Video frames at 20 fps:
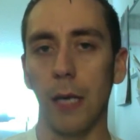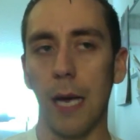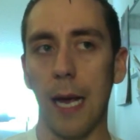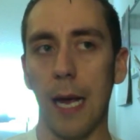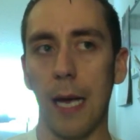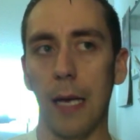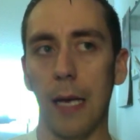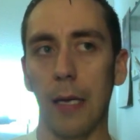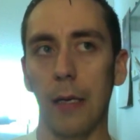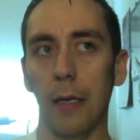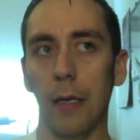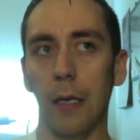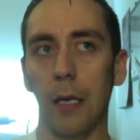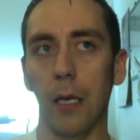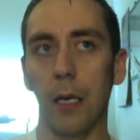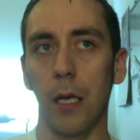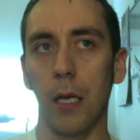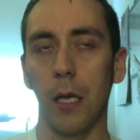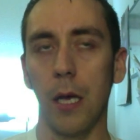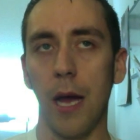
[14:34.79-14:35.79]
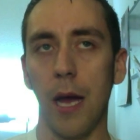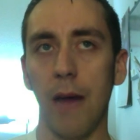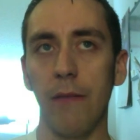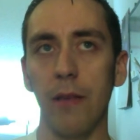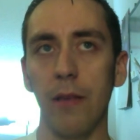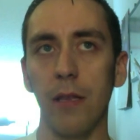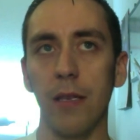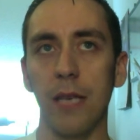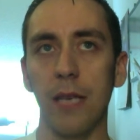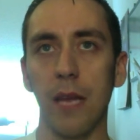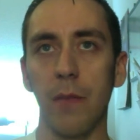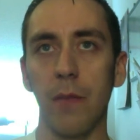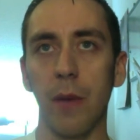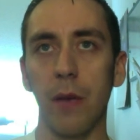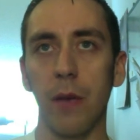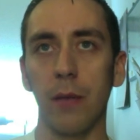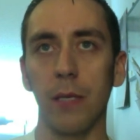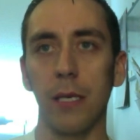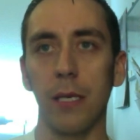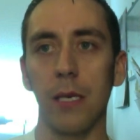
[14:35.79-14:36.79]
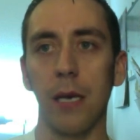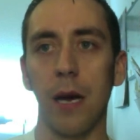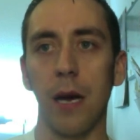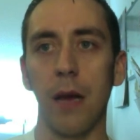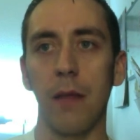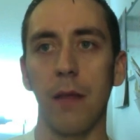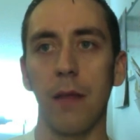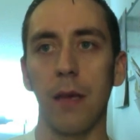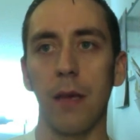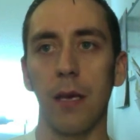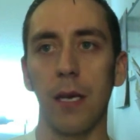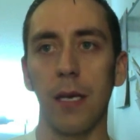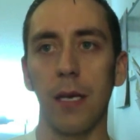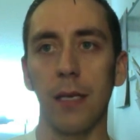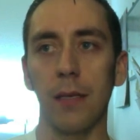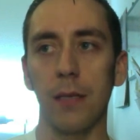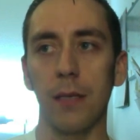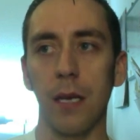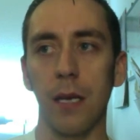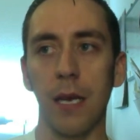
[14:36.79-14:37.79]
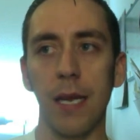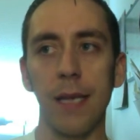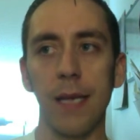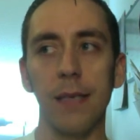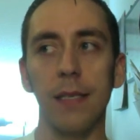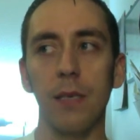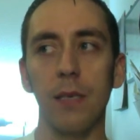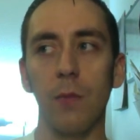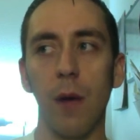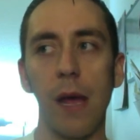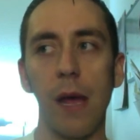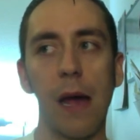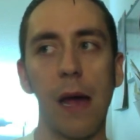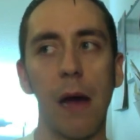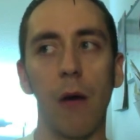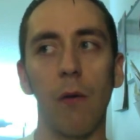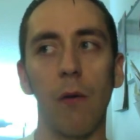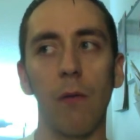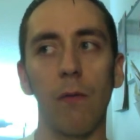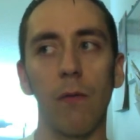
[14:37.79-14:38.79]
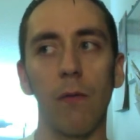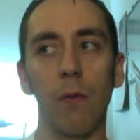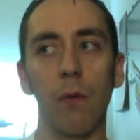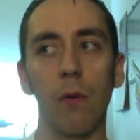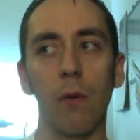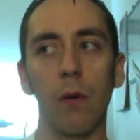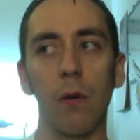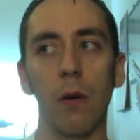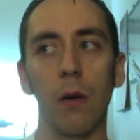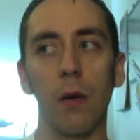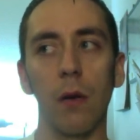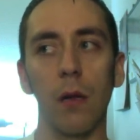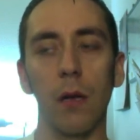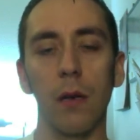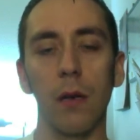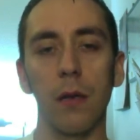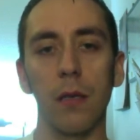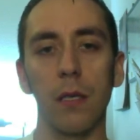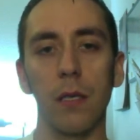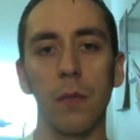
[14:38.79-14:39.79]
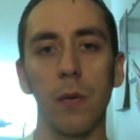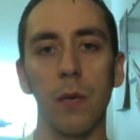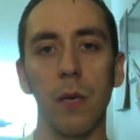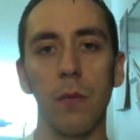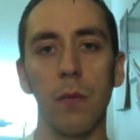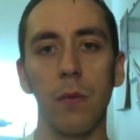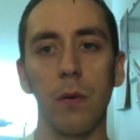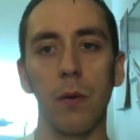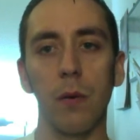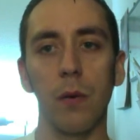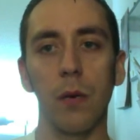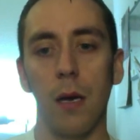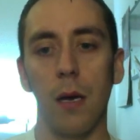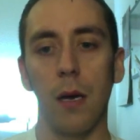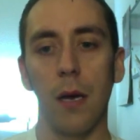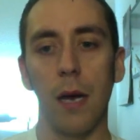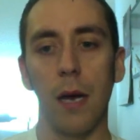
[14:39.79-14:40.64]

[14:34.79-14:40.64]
And having the death penalty, I think, is an easy way out for a lot of these people.